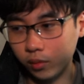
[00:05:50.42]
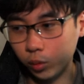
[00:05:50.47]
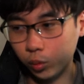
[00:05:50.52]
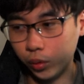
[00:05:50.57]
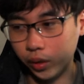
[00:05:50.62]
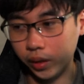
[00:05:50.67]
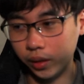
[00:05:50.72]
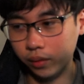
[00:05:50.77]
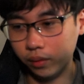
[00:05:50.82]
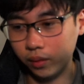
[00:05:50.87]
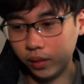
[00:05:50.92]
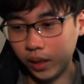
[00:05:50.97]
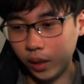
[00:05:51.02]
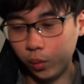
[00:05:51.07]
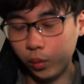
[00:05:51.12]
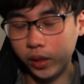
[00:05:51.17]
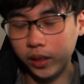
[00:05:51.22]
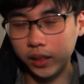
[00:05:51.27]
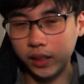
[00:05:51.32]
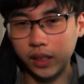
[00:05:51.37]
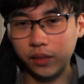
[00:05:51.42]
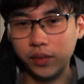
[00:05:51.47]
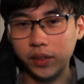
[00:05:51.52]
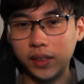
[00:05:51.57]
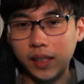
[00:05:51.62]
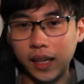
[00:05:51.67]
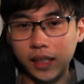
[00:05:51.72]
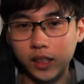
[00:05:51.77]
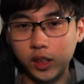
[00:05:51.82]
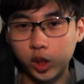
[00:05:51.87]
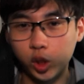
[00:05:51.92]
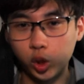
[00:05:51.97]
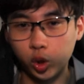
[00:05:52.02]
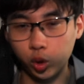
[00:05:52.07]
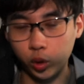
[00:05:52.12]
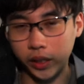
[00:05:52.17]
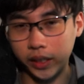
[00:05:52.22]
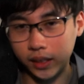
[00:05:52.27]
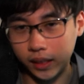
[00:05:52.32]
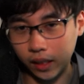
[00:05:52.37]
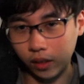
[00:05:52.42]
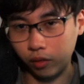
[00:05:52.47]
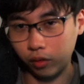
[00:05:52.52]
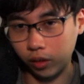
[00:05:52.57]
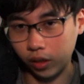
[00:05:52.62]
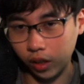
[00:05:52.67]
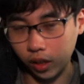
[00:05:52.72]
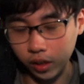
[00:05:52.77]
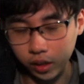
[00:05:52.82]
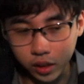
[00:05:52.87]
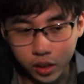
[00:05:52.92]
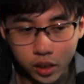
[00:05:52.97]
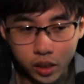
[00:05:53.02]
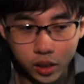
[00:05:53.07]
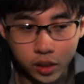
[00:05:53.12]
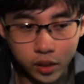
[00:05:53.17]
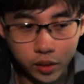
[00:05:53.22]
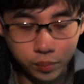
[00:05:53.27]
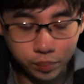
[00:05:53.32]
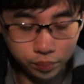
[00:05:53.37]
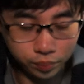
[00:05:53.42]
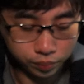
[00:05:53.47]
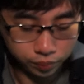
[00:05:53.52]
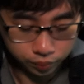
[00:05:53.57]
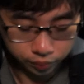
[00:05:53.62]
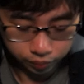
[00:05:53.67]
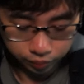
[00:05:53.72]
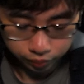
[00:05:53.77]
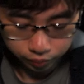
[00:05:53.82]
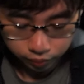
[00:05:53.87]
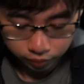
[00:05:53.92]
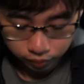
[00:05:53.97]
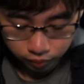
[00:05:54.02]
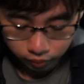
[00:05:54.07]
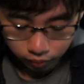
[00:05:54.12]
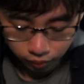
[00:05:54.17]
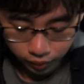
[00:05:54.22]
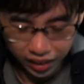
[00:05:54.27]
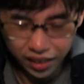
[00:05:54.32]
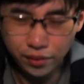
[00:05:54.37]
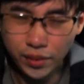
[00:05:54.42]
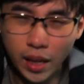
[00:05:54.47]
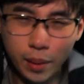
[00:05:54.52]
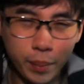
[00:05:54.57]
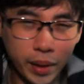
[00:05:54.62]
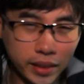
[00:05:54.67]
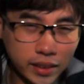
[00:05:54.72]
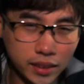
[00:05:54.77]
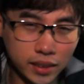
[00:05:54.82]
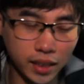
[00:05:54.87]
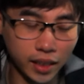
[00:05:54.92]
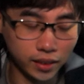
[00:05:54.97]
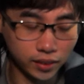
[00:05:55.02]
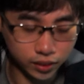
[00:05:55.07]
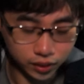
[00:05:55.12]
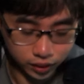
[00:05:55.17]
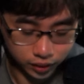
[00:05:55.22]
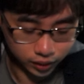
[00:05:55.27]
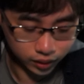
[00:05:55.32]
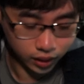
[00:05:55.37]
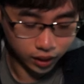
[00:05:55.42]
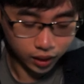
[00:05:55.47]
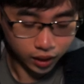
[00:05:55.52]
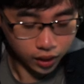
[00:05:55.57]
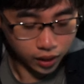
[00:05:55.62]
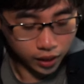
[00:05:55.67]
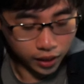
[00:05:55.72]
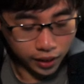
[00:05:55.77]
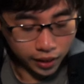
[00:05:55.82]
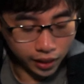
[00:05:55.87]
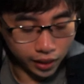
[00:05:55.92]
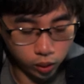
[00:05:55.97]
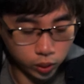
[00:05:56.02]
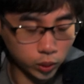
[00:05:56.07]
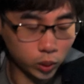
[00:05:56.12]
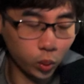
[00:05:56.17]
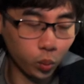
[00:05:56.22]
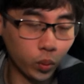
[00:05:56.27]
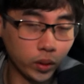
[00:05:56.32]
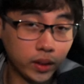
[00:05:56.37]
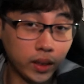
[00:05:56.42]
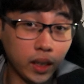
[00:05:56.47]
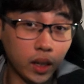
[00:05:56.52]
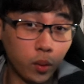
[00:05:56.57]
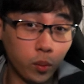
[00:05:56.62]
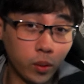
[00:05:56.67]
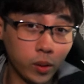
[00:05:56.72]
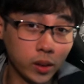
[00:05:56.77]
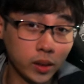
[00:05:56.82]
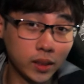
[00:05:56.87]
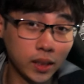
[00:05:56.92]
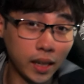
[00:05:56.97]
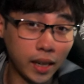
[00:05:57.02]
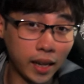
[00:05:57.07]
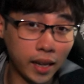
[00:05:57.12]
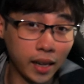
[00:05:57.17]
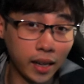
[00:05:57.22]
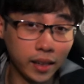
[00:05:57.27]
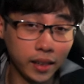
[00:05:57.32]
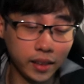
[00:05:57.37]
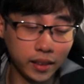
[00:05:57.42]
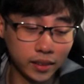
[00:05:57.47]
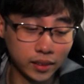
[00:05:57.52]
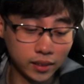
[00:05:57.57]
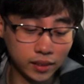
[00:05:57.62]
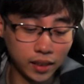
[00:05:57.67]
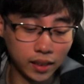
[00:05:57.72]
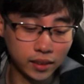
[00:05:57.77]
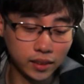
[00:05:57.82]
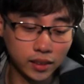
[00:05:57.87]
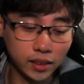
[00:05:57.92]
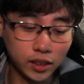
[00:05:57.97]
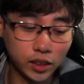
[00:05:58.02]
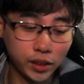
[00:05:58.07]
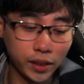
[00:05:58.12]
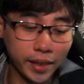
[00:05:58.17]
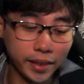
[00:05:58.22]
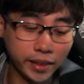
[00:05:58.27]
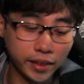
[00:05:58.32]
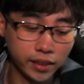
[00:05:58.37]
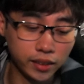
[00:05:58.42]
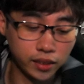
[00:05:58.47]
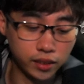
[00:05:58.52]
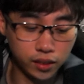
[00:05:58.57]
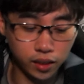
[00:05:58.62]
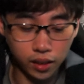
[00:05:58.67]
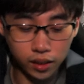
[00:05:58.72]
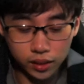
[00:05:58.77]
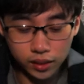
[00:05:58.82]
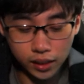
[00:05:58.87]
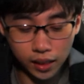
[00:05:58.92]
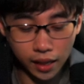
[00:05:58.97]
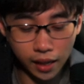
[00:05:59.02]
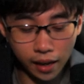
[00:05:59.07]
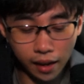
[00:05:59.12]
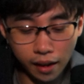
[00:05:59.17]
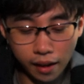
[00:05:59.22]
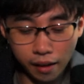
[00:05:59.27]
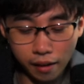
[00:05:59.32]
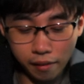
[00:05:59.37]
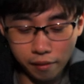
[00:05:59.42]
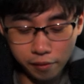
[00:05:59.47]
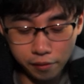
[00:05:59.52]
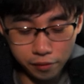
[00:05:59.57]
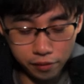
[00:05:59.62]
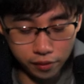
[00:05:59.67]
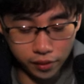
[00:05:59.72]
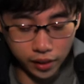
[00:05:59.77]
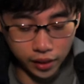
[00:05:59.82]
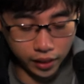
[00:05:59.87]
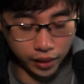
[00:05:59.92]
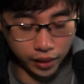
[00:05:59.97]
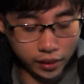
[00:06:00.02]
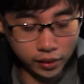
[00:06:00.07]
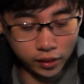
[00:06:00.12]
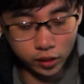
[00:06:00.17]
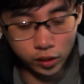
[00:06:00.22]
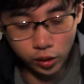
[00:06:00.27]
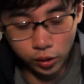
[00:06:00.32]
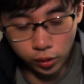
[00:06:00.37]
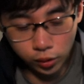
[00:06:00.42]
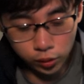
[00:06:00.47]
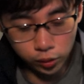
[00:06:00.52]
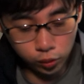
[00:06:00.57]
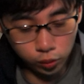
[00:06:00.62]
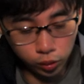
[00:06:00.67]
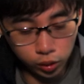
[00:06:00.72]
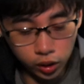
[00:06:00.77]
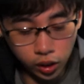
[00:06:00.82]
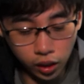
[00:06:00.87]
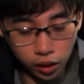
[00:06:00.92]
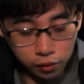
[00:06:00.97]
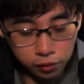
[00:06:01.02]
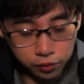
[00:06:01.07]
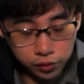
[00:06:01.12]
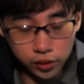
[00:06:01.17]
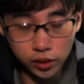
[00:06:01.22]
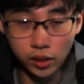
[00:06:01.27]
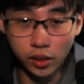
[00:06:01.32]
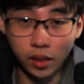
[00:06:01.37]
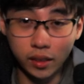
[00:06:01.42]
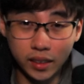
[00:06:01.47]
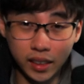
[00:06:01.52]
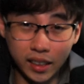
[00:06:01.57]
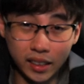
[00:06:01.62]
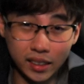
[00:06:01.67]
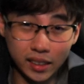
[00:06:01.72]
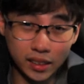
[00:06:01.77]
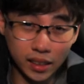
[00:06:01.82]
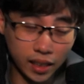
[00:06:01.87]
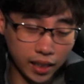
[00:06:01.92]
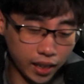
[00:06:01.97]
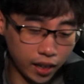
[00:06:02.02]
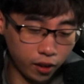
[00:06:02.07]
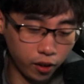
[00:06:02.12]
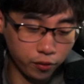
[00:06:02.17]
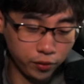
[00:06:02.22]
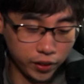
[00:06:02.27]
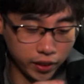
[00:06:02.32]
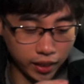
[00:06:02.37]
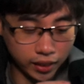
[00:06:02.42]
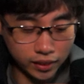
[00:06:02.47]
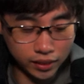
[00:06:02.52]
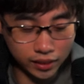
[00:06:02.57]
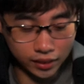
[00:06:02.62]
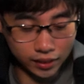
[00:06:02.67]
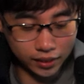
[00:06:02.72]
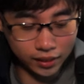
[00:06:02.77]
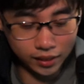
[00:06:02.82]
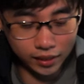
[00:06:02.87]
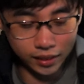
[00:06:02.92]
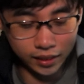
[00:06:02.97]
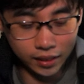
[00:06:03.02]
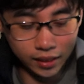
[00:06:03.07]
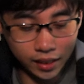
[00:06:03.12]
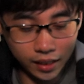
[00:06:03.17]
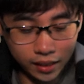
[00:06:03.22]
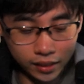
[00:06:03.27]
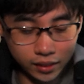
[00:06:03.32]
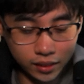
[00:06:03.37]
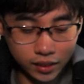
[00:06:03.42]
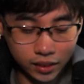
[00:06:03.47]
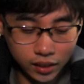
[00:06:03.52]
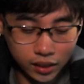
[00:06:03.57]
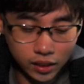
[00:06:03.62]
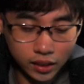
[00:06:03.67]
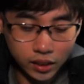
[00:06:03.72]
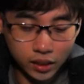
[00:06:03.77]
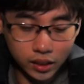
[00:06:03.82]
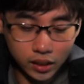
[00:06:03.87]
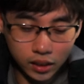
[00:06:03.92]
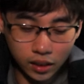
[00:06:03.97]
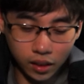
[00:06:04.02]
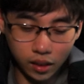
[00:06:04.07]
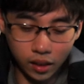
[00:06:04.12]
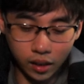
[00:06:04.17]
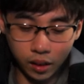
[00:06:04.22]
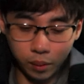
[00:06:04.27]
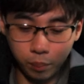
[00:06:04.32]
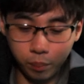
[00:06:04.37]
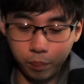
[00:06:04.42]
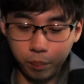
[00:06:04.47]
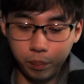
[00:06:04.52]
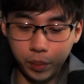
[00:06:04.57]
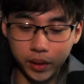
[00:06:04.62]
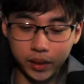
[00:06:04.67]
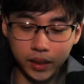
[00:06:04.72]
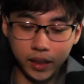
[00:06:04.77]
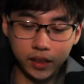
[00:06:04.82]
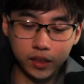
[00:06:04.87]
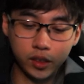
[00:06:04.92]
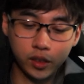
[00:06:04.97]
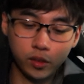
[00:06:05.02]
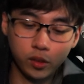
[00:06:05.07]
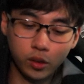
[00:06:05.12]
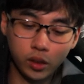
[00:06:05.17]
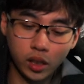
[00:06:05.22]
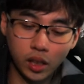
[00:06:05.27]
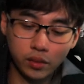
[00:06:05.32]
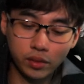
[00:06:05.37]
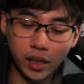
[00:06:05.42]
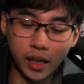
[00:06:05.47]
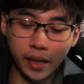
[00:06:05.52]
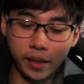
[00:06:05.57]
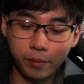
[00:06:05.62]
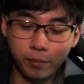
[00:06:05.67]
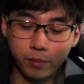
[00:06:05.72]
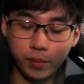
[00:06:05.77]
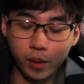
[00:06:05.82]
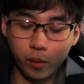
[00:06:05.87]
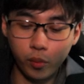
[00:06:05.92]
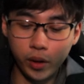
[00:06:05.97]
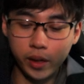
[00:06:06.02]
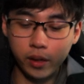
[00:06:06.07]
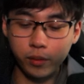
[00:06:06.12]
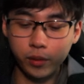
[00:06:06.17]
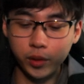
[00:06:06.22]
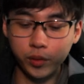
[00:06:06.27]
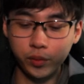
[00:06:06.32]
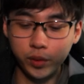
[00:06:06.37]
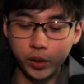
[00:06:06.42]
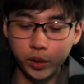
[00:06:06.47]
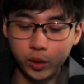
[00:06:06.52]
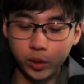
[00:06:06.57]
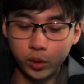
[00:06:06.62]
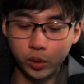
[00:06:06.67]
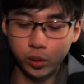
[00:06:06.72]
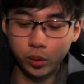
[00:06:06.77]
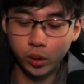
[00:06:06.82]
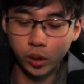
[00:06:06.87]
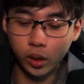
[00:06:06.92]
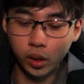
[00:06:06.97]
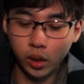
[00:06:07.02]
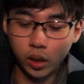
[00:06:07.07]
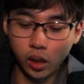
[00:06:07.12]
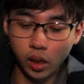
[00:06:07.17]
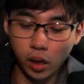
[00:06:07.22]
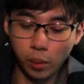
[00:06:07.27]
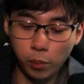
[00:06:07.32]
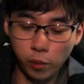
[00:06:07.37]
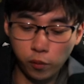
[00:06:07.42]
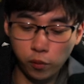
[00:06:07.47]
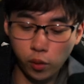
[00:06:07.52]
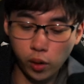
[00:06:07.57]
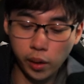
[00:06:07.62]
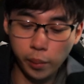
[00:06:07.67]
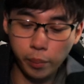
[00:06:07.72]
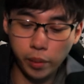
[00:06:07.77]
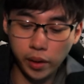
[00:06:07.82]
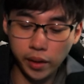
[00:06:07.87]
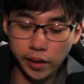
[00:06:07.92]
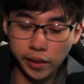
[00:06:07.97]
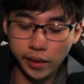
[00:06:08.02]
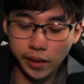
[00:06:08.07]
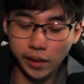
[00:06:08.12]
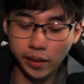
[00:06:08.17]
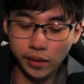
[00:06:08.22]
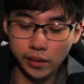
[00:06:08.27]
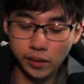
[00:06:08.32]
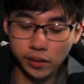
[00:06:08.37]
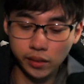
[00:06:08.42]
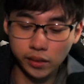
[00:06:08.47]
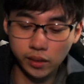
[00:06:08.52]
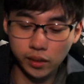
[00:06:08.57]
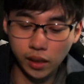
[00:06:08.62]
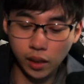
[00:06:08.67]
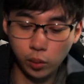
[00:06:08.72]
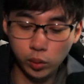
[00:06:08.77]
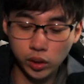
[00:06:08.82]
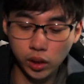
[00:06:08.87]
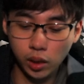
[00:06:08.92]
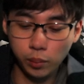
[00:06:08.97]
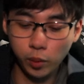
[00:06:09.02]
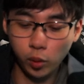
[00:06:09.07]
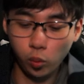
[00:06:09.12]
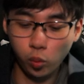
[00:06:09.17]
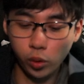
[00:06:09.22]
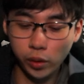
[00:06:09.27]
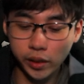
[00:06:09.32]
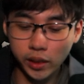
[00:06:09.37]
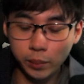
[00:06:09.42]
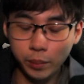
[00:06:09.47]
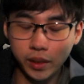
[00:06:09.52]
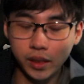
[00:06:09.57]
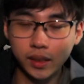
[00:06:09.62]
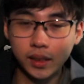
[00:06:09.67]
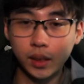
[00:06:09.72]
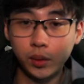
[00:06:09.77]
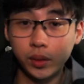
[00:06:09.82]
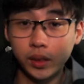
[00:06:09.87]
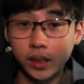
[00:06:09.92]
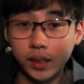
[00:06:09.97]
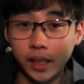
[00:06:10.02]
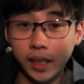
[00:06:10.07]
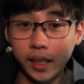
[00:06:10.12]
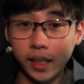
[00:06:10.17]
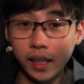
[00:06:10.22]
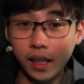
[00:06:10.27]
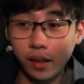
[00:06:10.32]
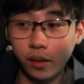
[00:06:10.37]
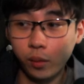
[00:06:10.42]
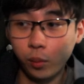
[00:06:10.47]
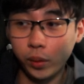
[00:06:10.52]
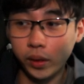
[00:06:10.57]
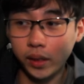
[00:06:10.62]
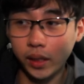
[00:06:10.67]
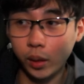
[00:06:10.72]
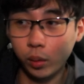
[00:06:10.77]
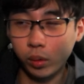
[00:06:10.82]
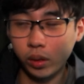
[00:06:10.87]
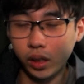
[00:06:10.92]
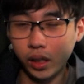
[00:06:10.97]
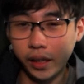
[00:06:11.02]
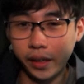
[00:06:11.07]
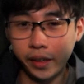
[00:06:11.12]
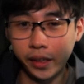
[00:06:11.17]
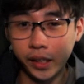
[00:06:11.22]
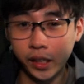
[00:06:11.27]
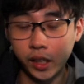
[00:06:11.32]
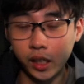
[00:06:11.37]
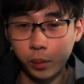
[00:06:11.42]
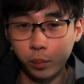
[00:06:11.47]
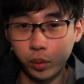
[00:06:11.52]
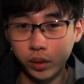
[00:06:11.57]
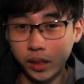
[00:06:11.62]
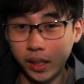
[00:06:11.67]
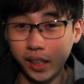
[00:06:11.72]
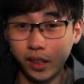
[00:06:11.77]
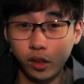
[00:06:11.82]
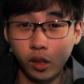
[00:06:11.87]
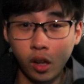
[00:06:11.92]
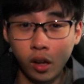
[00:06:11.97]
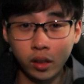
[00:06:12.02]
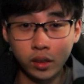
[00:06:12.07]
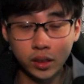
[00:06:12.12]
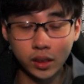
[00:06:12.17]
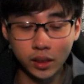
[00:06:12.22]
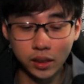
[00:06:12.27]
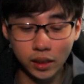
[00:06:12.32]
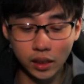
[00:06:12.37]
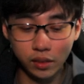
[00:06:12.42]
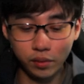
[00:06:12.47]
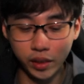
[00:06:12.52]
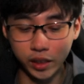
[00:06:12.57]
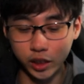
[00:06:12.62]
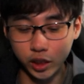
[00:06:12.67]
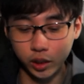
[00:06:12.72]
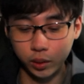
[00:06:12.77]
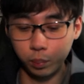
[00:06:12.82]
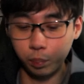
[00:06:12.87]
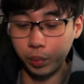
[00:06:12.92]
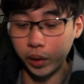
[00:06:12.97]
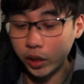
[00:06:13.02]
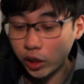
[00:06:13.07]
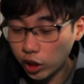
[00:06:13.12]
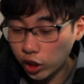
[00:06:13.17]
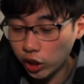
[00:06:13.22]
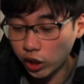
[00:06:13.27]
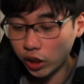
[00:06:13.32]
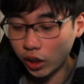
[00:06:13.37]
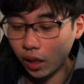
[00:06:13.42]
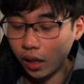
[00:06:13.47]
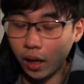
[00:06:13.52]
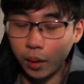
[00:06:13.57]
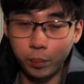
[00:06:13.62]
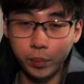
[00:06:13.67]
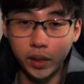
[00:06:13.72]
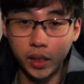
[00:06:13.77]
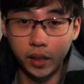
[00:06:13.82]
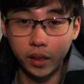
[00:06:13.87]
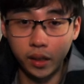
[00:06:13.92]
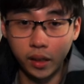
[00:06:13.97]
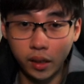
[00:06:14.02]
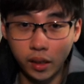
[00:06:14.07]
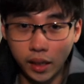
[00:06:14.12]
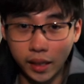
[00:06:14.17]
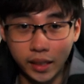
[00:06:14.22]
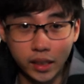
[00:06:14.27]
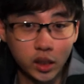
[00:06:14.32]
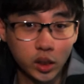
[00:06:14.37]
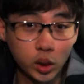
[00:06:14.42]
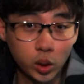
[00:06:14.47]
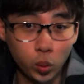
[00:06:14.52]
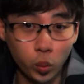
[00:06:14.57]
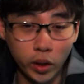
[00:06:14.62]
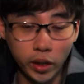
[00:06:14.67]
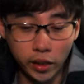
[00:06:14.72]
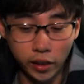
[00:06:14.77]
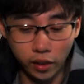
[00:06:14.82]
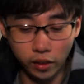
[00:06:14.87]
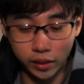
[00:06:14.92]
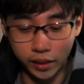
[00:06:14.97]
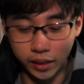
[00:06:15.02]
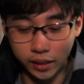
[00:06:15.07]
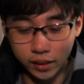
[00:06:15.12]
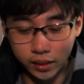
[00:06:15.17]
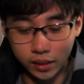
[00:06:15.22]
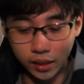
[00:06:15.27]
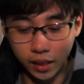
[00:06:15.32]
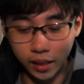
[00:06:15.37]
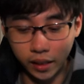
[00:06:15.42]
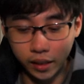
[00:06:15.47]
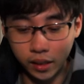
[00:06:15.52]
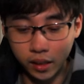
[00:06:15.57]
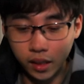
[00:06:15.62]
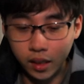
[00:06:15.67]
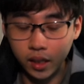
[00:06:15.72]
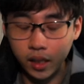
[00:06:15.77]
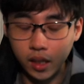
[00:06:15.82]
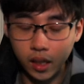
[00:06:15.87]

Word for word: would, it wouldn't give it that straight down look, if that makes sense. Also, one thing I wanted to add is that this jacket does have internal cuffs on the inside. I don't know if you guys can see that. Um, but the internal cuffs, I read a review uh, before I bought it and I was a little bit worried because they were saying how when they were layering it up with a long sleeve it just bunched up their I guess sweater on the inside